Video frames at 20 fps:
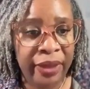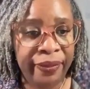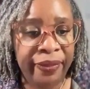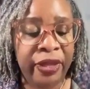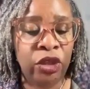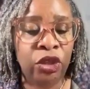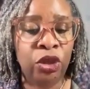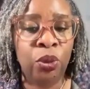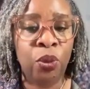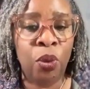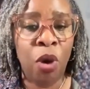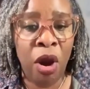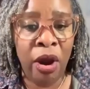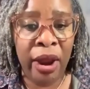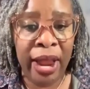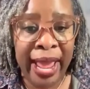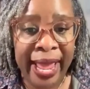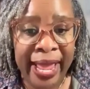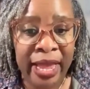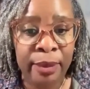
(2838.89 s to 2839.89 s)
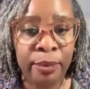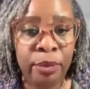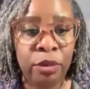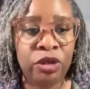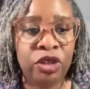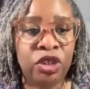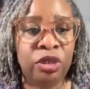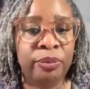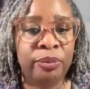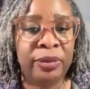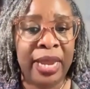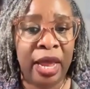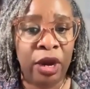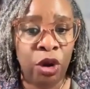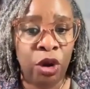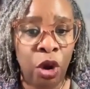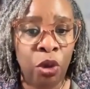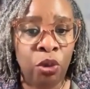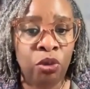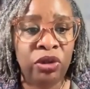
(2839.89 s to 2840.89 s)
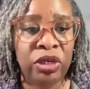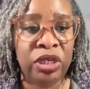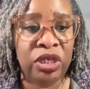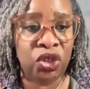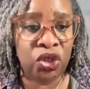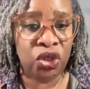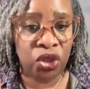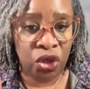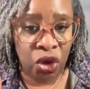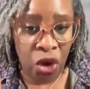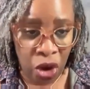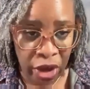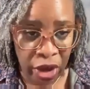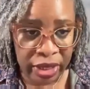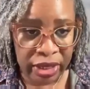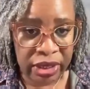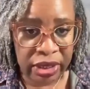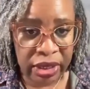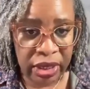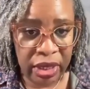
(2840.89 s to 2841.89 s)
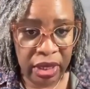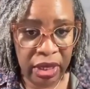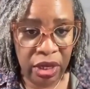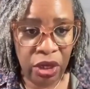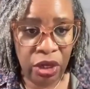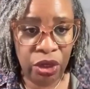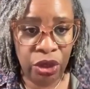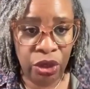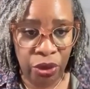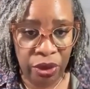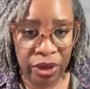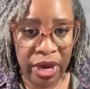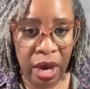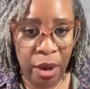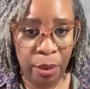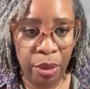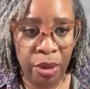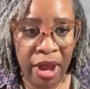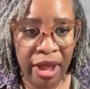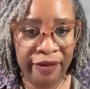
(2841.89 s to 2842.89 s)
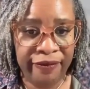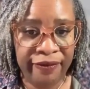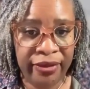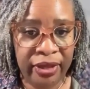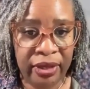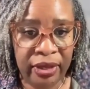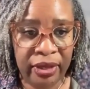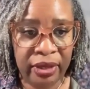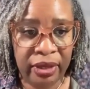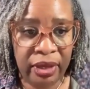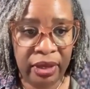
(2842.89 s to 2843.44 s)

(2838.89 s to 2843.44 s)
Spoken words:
that you are able to not only start your nonprofit,